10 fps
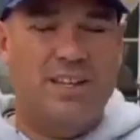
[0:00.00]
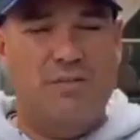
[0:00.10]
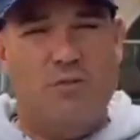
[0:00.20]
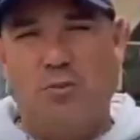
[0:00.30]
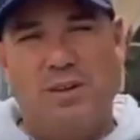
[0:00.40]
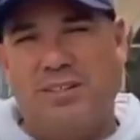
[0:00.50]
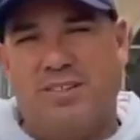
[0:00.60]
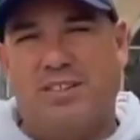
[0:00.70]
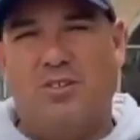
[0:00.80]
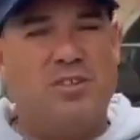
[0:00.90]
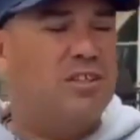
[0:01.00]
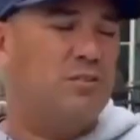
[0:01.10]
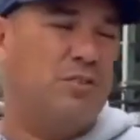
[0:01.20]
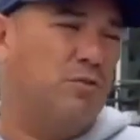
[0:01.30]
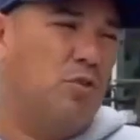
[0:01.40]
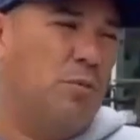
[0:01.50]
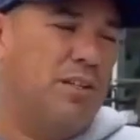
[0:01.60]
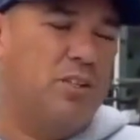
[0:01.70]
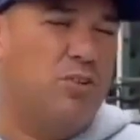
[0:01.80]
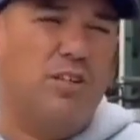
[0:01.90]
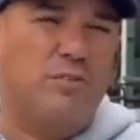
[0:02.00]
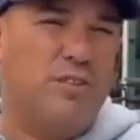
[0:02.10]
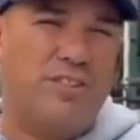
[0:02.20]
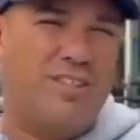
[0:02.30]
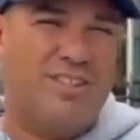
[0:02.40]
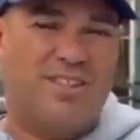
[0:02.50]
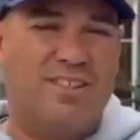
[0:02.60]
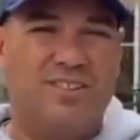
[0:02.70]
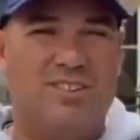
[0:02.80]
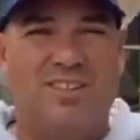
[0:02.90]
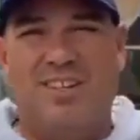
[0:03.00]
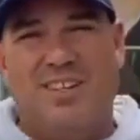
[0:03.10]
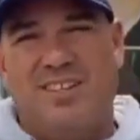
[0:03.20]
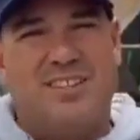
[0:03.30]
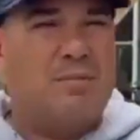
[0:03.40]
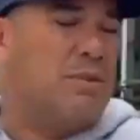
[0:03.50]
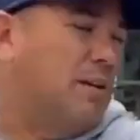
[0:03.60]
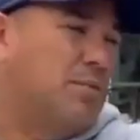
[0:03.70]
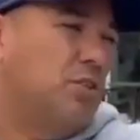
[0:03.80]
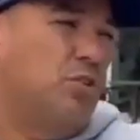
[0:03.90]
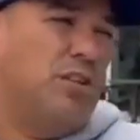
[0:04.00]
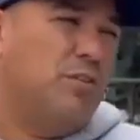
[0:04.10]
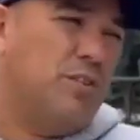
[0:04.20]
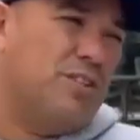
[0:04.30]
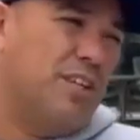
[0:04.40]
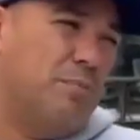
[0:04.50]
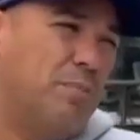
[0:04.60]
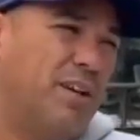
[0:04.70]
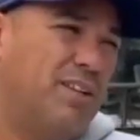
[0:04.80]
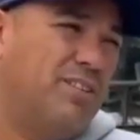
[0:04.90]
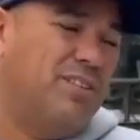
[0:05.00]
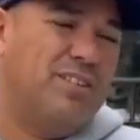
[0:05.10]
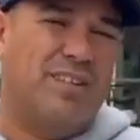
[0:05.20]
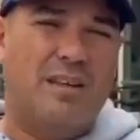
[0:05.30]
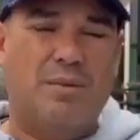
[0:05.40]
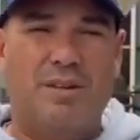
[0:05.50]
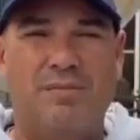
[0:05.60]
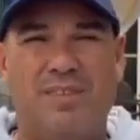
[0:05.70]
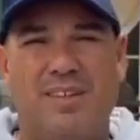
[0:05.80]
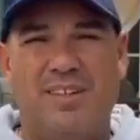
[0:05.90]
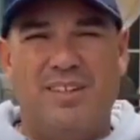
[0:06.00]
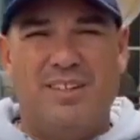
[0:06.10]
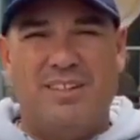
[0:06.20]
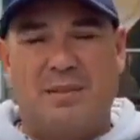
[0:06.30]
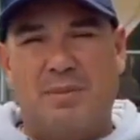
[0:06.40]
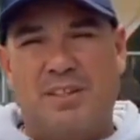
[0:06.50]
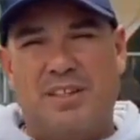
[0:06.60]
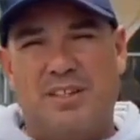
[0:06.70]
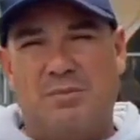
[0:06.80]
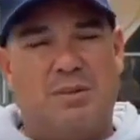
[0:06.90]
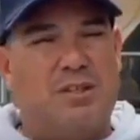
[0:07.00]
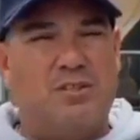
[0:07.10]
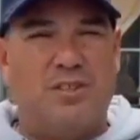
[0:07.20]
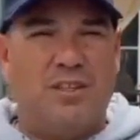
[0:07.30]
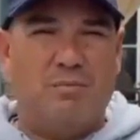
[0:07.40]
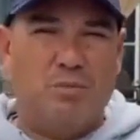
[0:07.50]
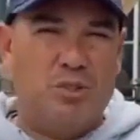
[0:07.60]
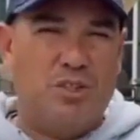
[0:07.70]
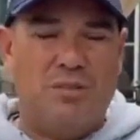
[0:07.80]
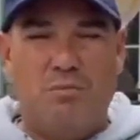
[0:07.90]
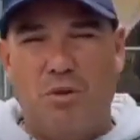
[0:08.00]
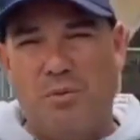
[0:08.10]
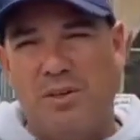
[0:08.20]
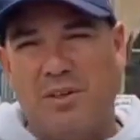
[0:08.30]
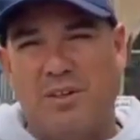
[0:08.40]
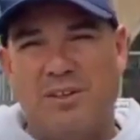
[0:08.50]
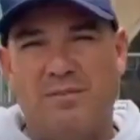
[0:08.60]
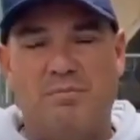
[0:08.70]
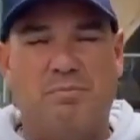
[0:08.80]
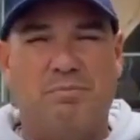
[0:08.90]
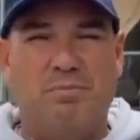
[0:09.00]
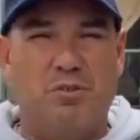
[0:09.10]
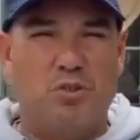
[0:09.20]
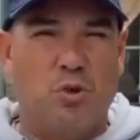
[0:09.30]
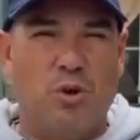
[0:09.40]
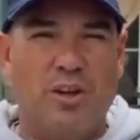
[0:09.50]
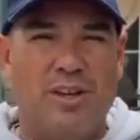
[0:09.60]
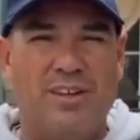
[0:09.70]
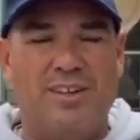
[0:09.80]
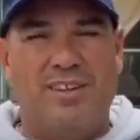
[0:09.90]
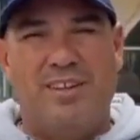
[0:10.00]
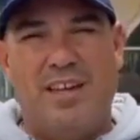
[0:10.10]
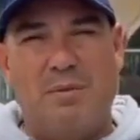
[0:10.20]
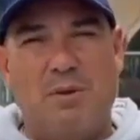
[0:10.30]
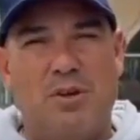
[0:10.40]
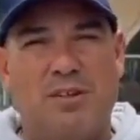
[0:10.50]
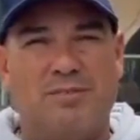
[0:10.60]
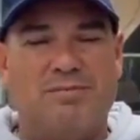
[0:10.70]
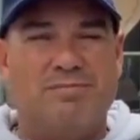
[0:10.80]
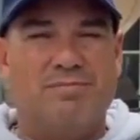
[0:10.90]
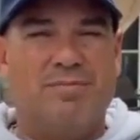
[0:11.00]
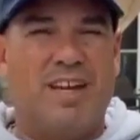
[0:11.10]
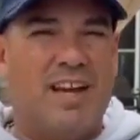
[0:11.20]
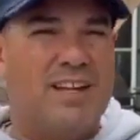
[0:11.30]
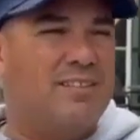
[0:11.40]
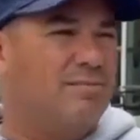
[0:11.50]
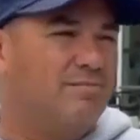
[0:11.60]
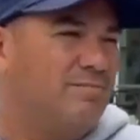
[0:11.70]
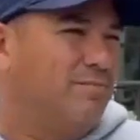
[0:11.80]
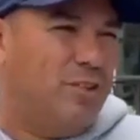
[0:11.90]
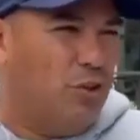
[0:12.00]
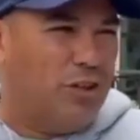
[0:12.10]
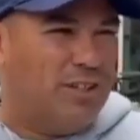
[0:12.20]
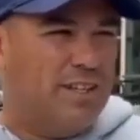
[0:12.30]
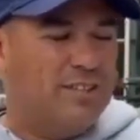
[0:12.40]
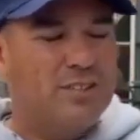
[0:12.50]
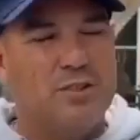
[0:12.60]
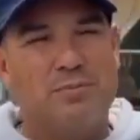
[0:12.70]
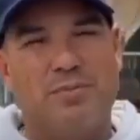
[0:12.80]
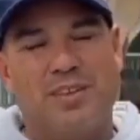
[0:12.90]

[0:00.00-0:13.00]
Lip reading: other format. It's a totally different format, totally different set of skills, sometimes totally different set of players. I mean, some of the test players, you think Mushi, Momino, Joy, Everard, Khalid, they're not here, so